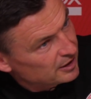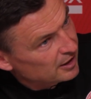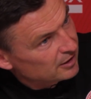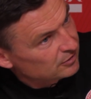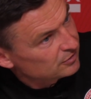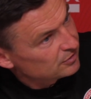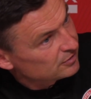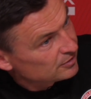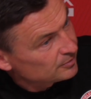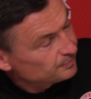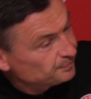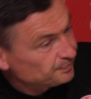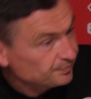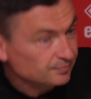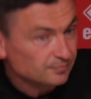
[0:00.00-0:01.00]
against
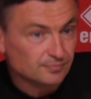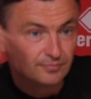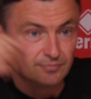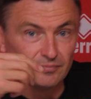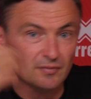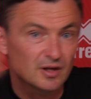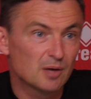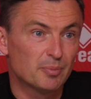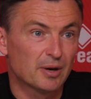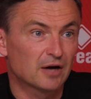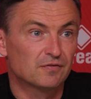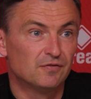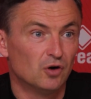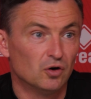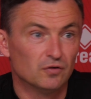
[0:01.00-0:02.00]
a
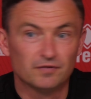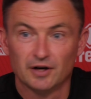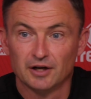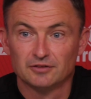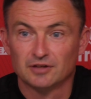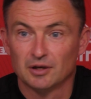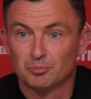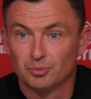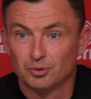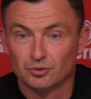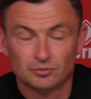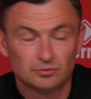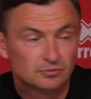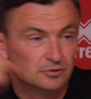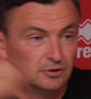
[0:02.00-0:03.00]
back four, for
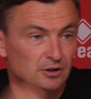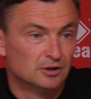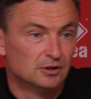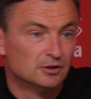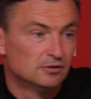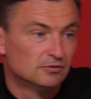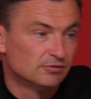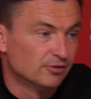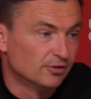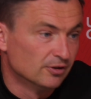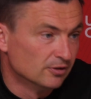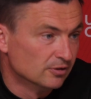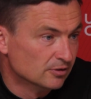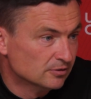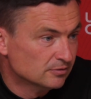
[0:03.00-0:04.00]
example,
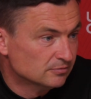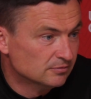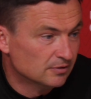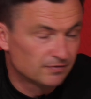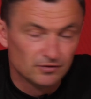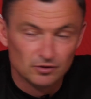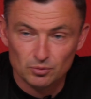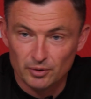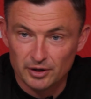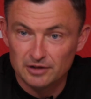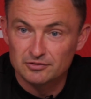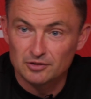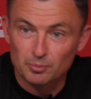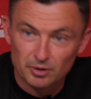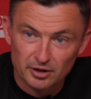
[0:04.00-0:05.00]
for a few
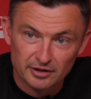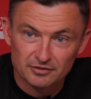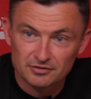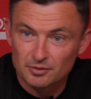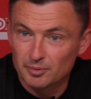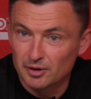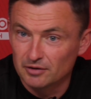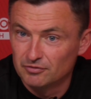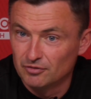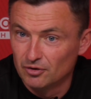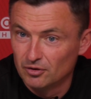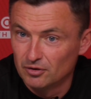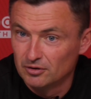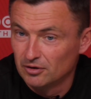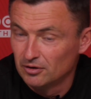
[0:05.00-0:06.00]
weeks, you play against a back
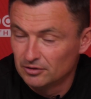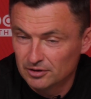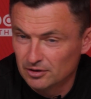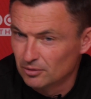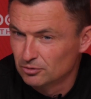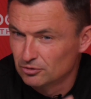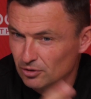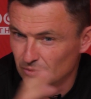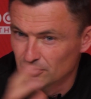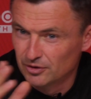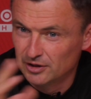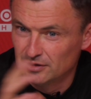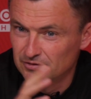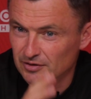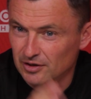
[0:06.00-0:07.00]
four, or, you know, so
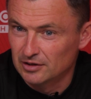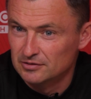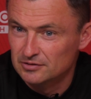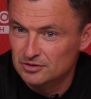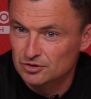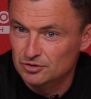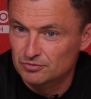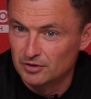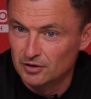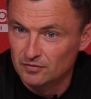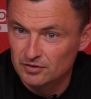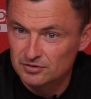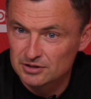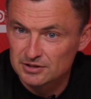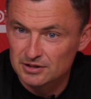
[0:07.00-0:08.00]
these things, it's just
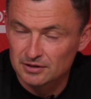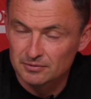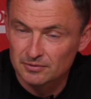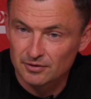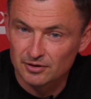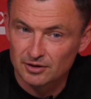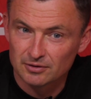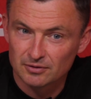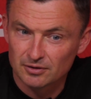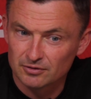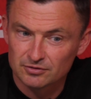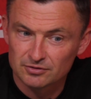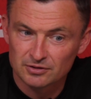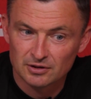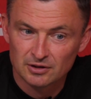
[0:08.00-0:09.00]
revisiting. I think
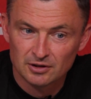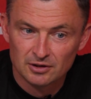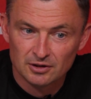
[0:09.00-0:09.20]
that's... that